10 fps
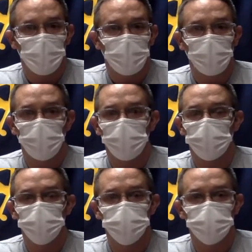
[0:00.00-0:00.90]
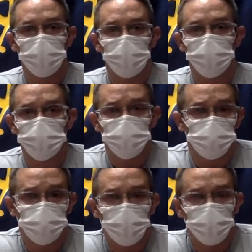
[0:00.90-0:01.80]
and it's
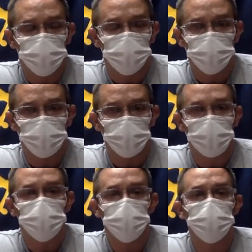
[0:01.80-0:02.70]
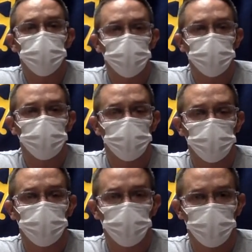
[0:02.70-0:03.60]
just a good thing for the
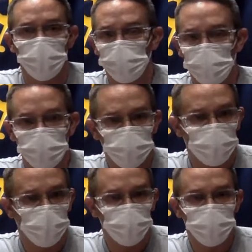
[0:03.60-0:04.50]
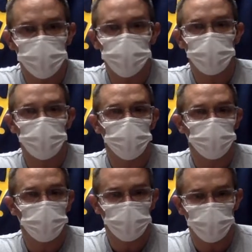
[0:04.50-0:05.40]
community. The police department is there. The
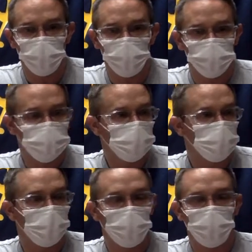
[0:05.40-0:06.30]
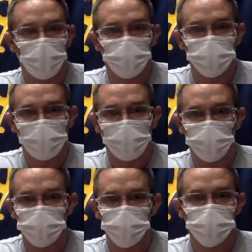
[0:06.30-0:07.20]
fire department's there. They have bouncy
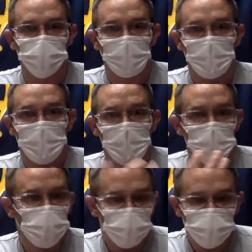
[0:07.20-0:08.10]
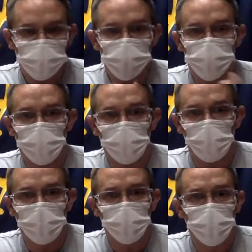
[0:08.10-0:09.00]
houses. Businesses from around
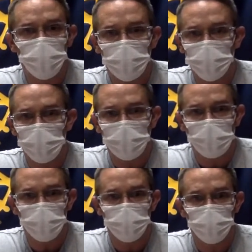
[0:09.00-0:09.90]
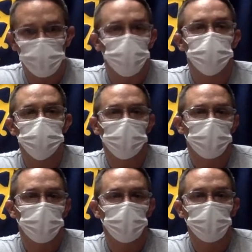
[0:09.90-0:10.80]
the community have booths set
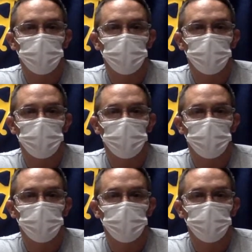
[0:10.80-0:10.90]
up.